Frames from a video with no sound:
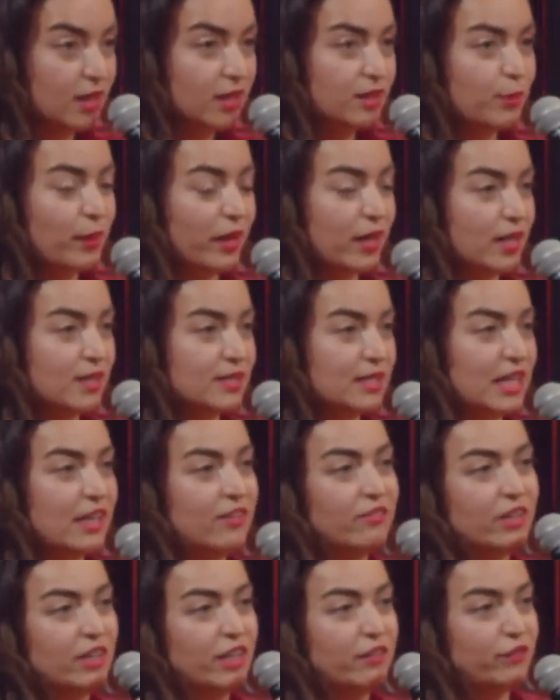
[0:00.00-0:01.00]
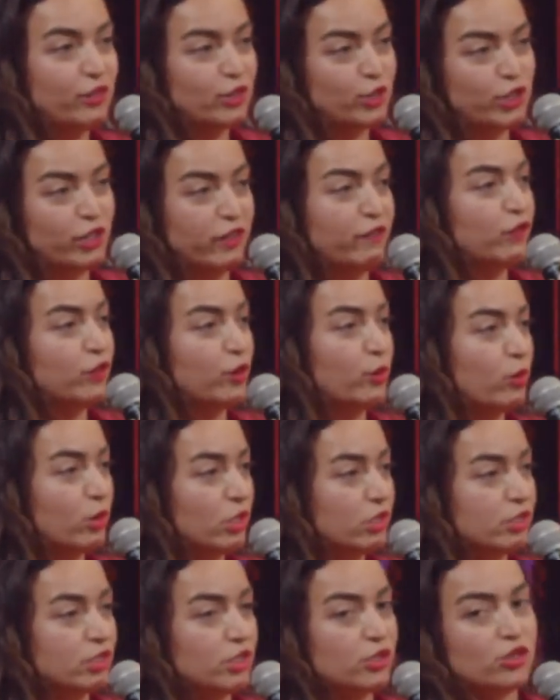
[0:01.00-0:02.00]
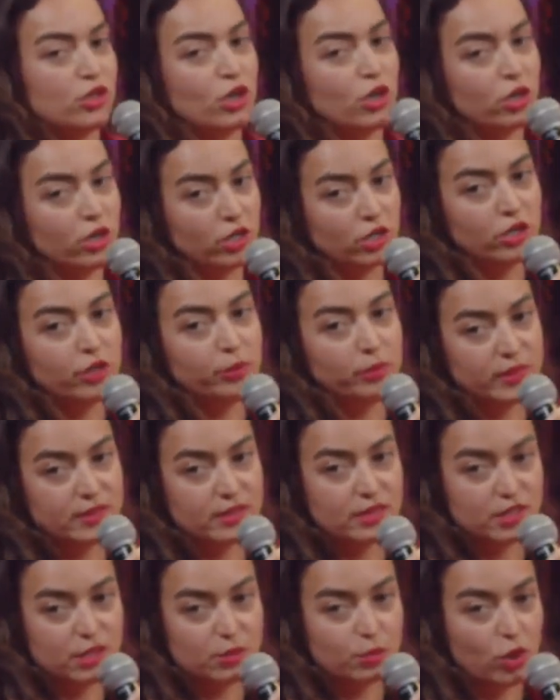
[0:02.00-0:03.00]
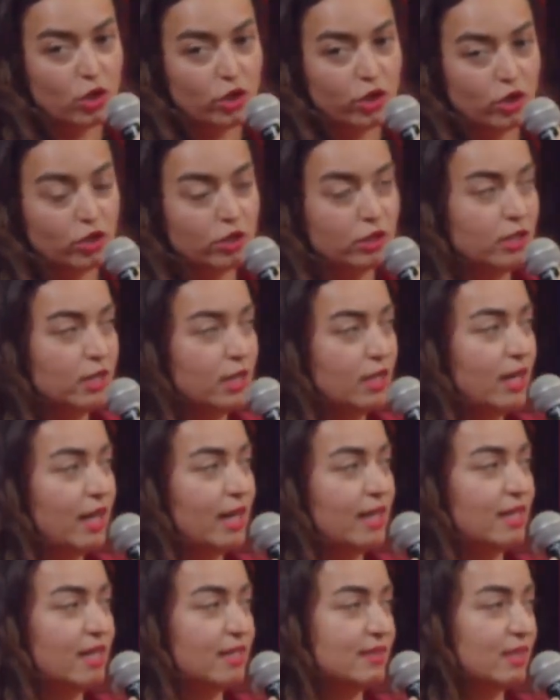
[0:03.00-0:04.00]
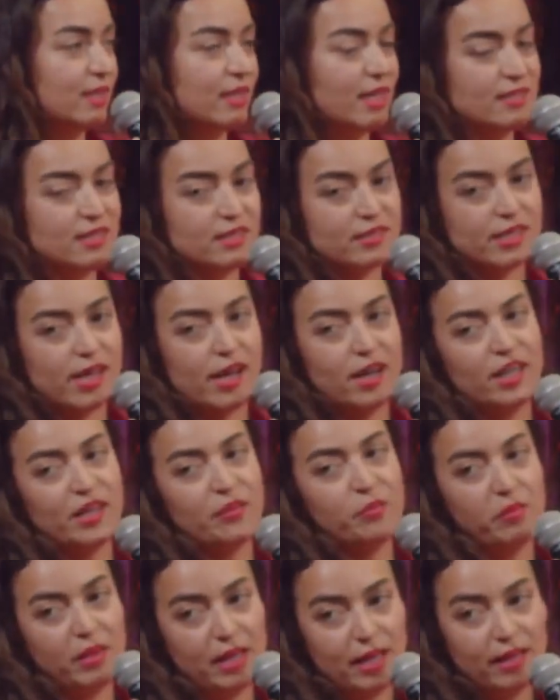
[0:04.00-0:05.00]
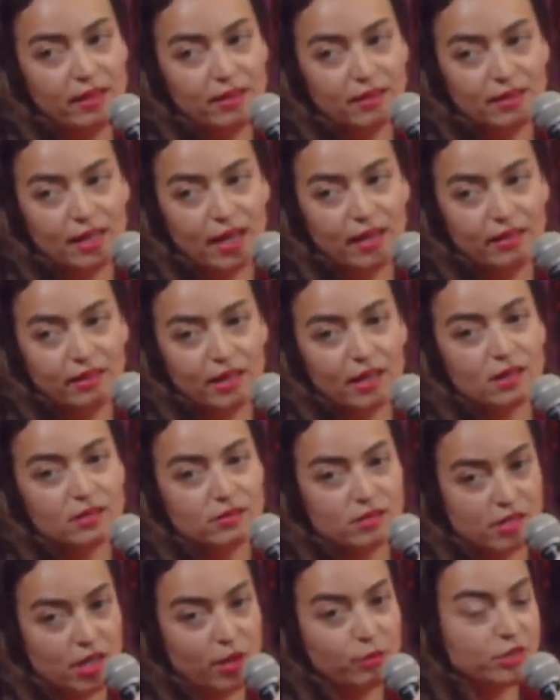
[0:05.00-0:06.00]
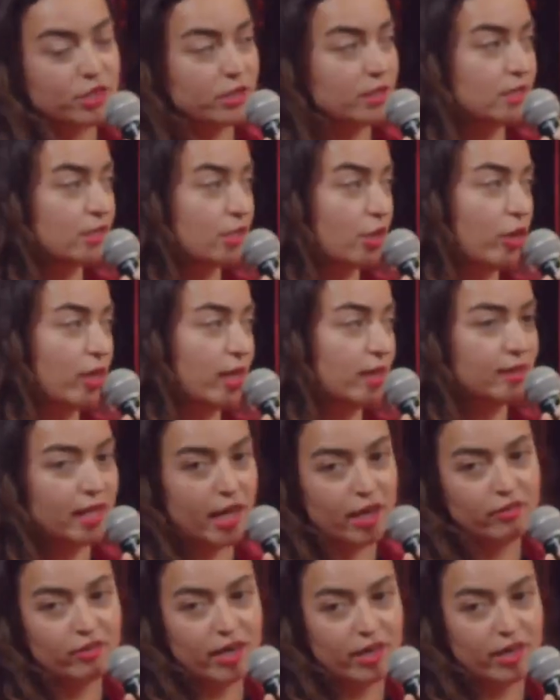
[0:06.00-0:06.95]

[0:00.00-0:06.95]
because even if you shift towards the circular business model, it doesn't necessarily mean that the consumption is going down.